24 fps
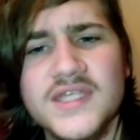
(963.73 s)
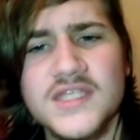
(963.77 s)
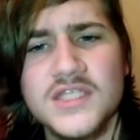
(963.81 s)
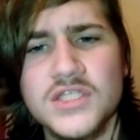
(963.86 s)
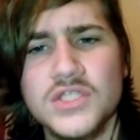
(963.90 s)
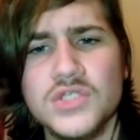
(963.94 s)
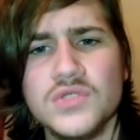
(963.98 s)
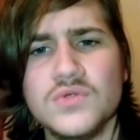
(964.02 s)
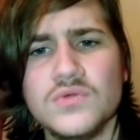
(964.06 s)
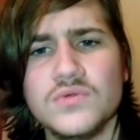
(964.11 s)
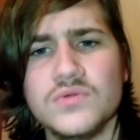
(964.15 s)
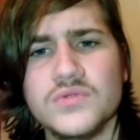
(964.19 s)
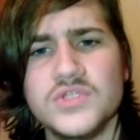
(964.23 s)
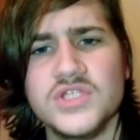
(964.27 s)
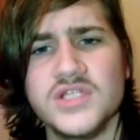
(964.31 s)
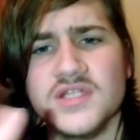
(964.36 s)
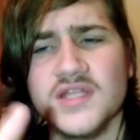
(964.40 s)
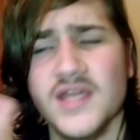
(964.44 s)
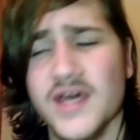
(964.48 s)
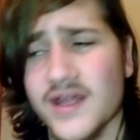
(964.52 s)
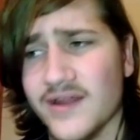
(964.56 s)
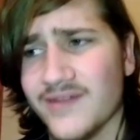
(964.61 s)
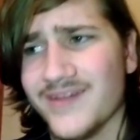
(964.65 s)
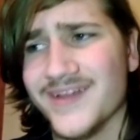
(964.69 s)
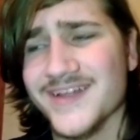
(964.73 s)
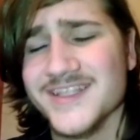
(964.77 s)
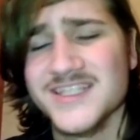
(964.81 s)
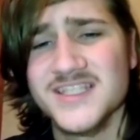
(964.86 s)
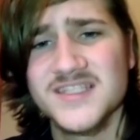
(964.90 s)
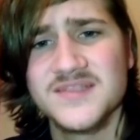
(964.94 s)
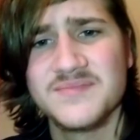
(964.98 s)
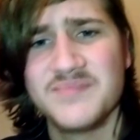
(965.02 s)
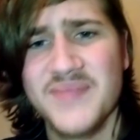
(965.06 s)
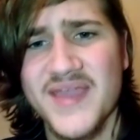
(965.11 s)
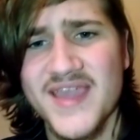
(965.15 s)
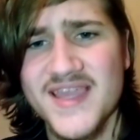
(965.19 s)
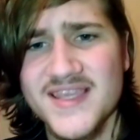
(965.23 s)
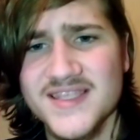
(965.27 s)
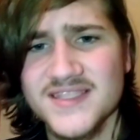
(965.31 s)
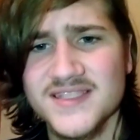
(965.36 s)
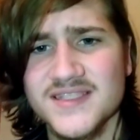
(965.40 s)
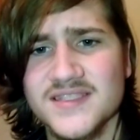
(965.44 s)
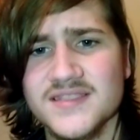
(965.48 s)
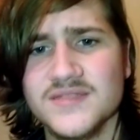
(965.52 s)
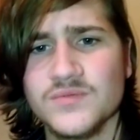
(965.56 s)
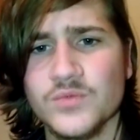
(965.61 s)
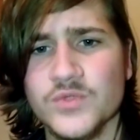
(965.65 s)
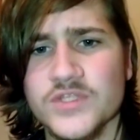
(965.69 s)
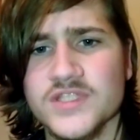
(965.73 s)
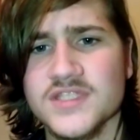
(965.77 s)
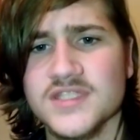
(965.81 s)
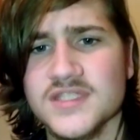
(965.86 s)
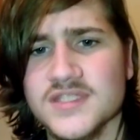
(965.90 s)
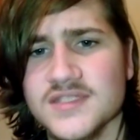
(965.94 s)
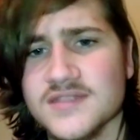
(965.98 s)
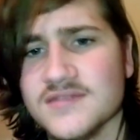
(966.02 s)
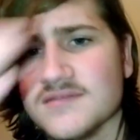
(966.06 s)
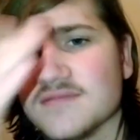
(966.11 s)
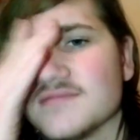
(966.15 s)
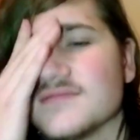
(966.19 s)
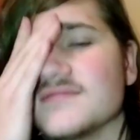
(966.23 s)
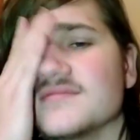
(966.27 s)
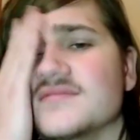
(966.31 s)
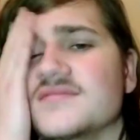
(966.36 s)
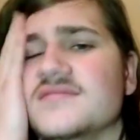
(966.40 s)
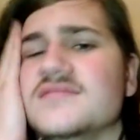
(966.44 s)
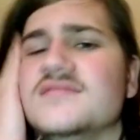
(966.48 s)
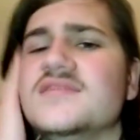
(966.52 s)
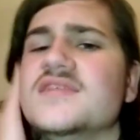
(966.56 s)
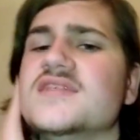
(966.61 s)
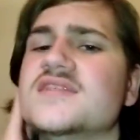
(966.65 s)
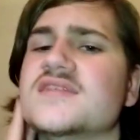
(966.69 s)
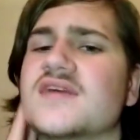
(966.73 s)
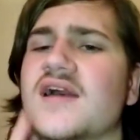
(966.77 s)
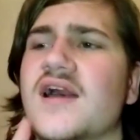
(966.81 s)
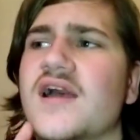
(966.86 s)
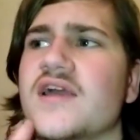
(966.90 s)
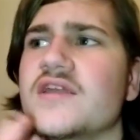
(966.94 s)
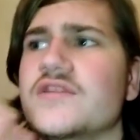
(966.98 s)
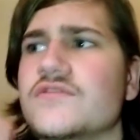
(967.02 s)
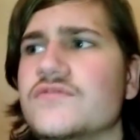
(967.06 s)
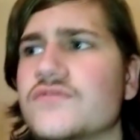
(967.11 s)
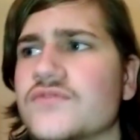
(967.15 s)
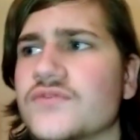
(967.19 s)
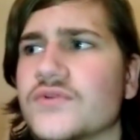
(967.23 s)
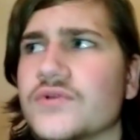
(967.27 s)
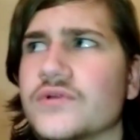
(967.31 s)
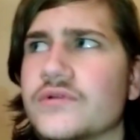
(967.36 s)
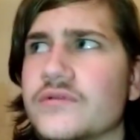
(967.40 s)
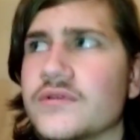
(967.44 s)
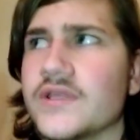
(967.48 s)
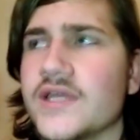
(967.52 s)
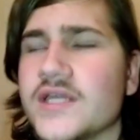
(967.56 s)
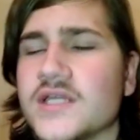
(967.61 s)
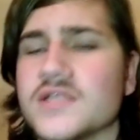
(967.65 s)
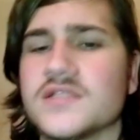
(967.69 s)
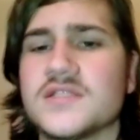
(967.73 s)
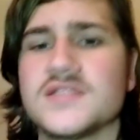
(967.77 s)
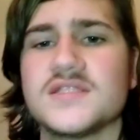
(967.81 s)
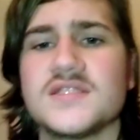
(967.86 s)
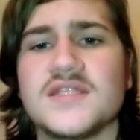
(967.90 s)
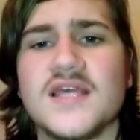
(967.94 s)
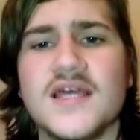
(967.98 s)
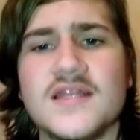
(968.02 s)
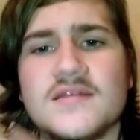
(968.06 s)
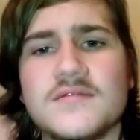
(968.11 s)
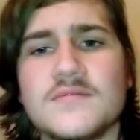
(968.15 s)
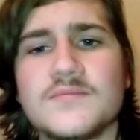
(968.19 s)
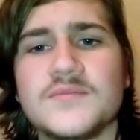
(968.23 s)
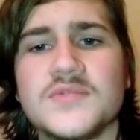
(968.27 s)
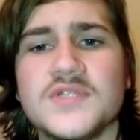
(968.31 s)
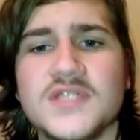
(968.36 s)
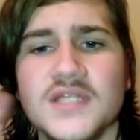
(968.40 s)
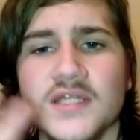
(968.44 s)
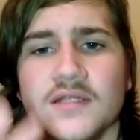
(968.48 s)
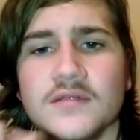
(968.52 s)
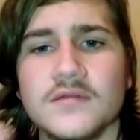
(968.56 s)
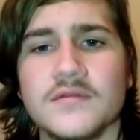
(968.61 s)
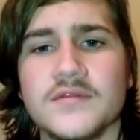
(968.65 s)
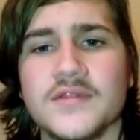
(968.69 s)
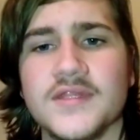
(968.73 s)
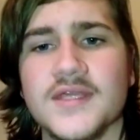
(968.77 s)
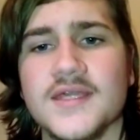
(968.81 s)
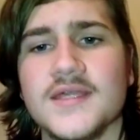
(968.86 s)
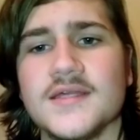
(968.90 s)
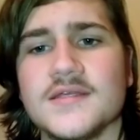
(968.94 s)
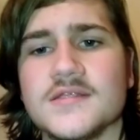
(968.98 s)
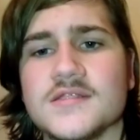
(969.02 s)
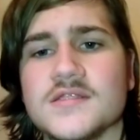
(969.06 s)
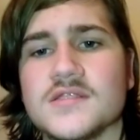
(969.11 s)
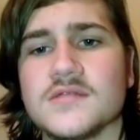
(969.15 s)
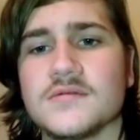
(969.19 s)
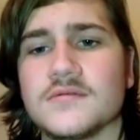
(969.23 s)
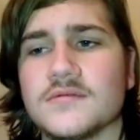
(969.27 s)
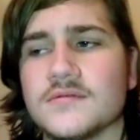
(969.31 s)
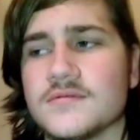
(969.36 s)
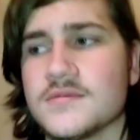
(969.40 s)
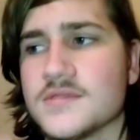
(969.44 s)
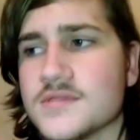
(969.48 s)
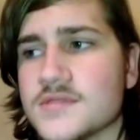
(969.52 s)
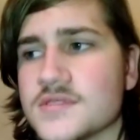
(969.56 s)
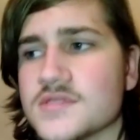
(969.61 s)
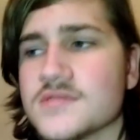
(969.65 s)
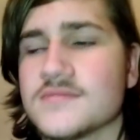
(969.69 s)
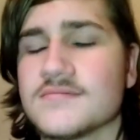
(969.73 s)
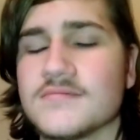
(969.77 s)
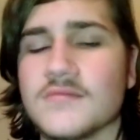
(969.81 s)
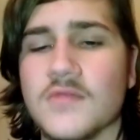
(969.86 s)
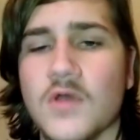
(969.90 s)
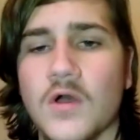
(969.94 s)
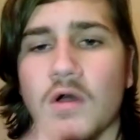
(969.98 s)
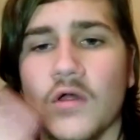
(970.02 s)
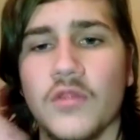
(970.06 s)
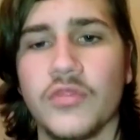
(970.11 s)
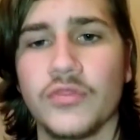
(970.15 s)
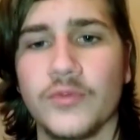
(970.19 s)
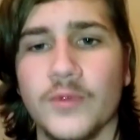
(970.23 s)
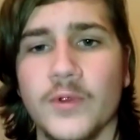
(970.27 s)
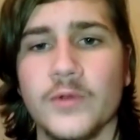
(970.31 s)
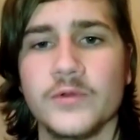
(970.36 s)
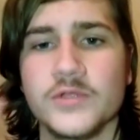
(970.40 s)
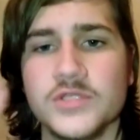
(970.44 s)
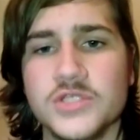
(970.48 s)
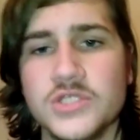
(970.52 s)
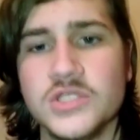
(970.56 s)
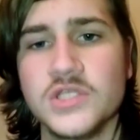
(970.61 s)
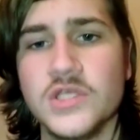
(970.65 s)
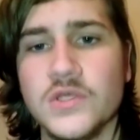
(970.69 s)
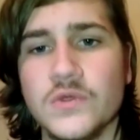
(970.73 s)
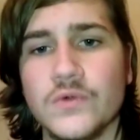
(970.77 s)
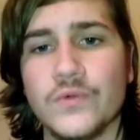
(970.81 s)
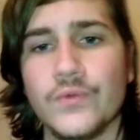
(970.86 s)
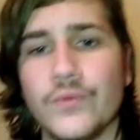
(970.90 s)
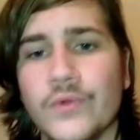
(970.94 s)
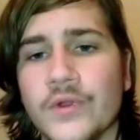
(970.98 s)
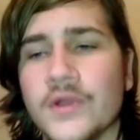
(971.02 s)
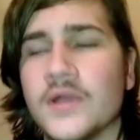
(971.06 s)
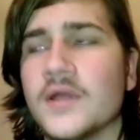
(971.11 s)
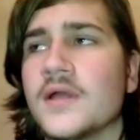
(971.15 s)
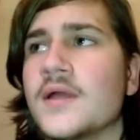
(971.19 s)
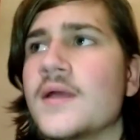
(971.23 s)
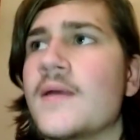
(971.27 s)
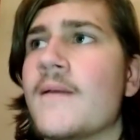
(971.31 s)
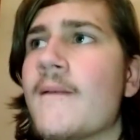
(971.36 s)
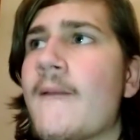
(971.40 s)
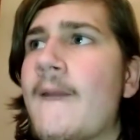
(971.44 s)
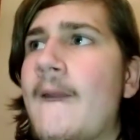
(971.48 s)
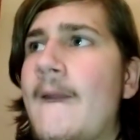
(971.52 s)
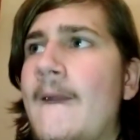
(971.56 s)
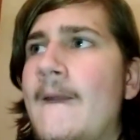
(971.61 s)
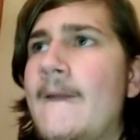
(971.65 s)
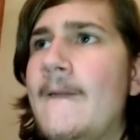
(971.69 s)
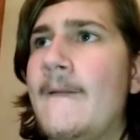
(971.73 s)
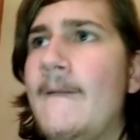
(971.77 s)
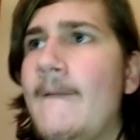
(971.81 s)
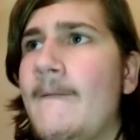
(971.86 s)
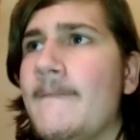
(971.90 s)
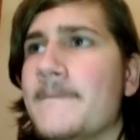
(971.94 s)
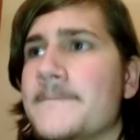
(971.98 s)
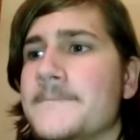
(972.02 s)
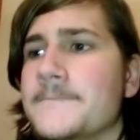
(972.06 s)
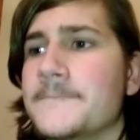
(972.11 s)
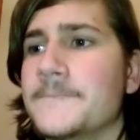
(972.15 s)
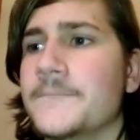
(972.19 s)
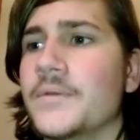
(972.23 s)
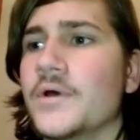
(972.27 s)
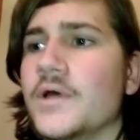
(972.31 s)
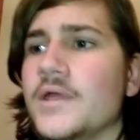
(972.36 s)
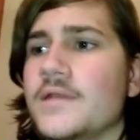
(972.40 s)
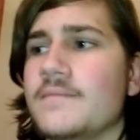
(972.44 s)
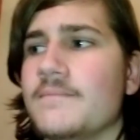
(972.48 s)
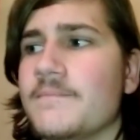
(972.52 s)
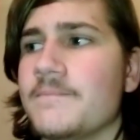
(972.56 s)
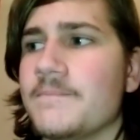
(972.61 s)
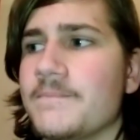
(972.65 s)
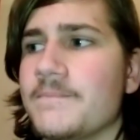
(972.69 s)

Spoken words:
huge and not a lot of space. It was designed for like set particular things, so it's all thrown askew. But